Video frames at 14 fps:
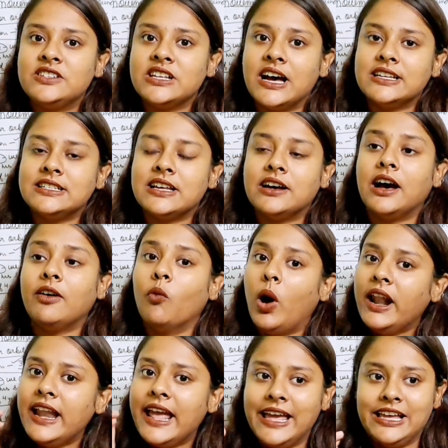us 1
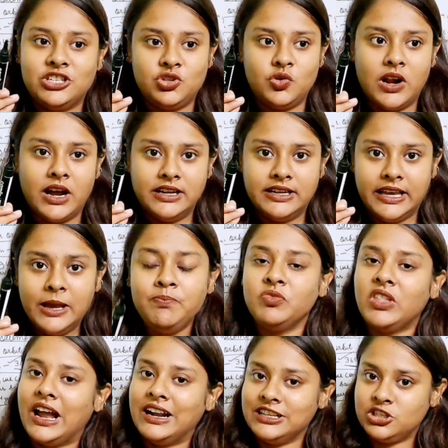extra day,
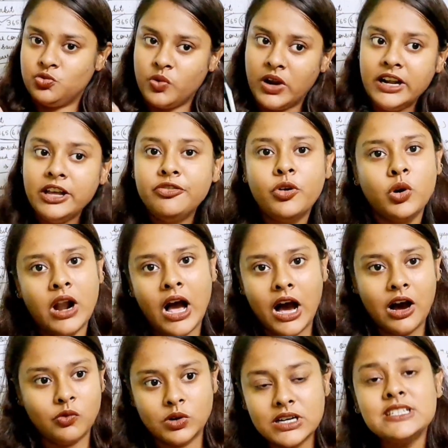that is 24
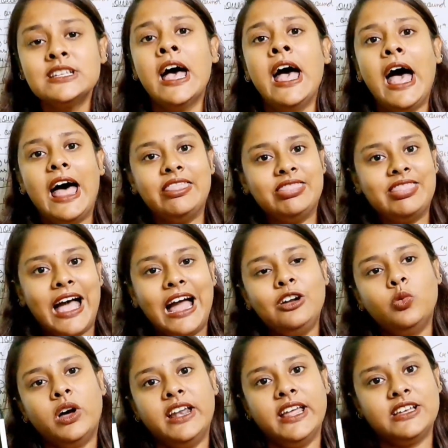hours, and that
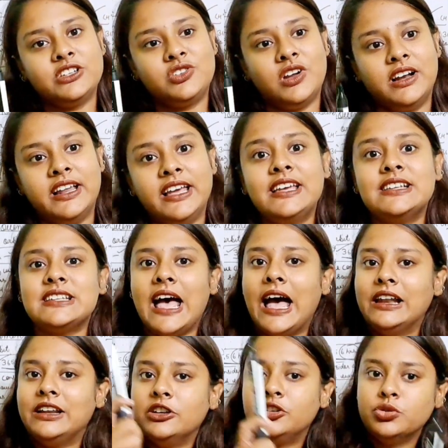1 extra day is
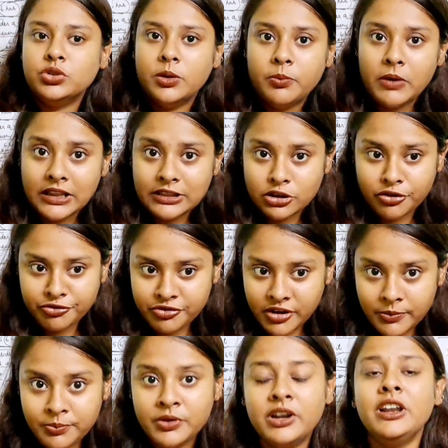added to the month of
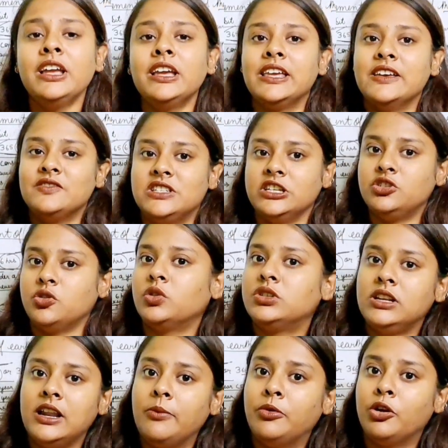February, gives the total
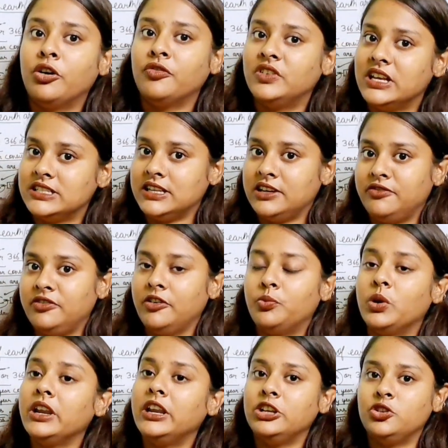number of days in
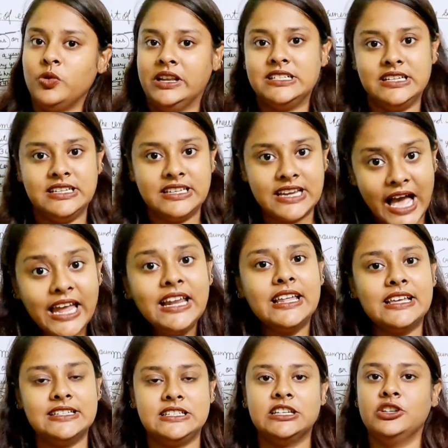February 29
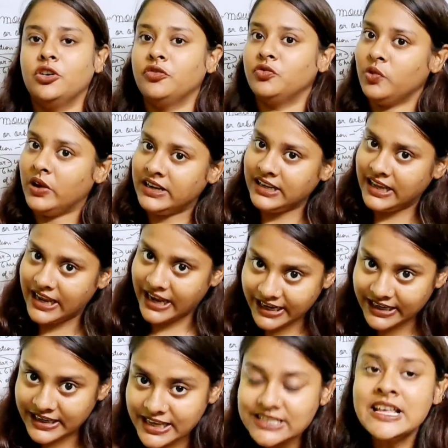instead of
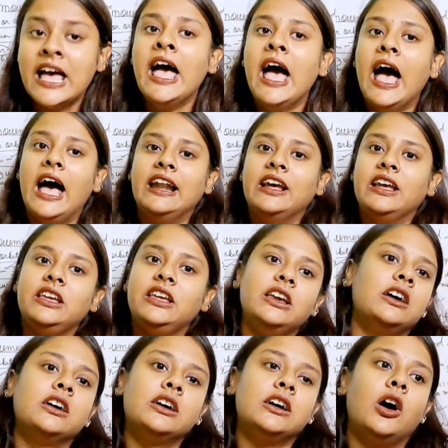28 days, and a year
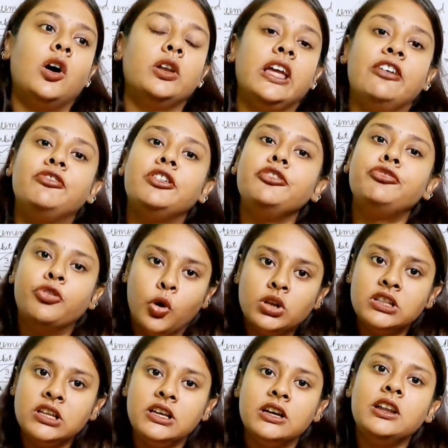on every 4th
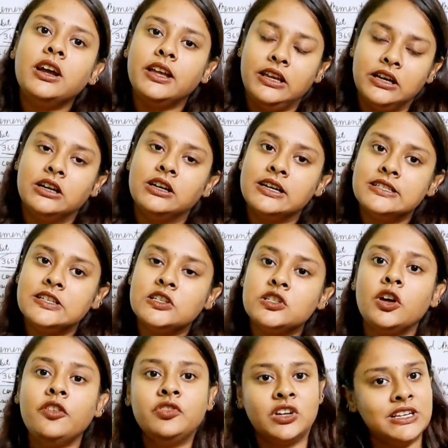year a year consists
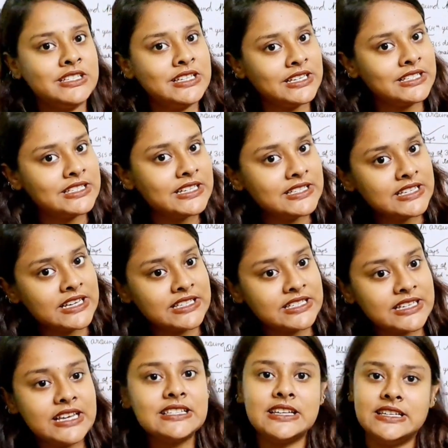of 366
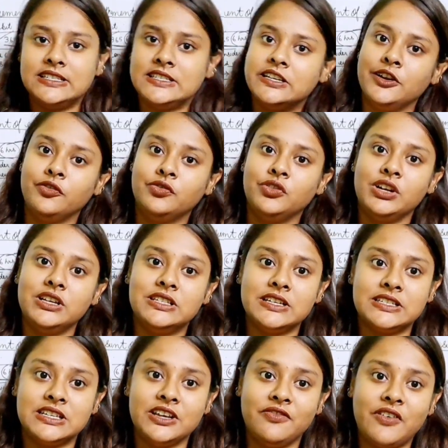days instead of
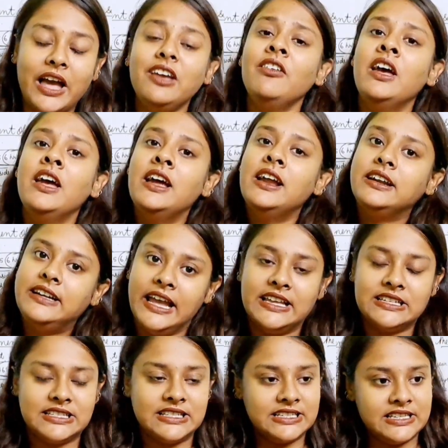365
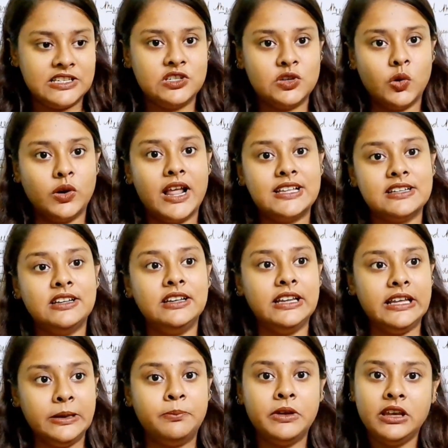days. This is known as a
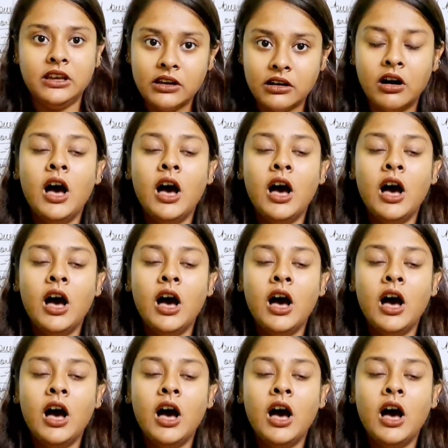leap year.